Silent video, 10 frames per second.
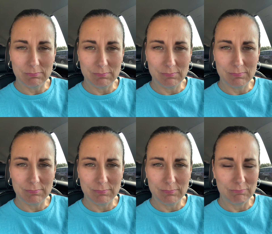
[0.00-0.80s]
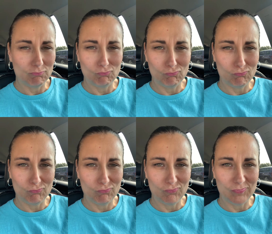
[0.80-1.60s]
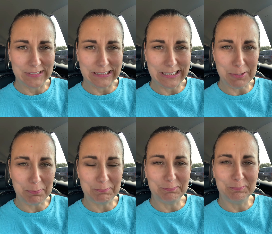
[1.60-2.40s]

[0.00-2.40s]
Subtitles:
No one is speaking in this clip.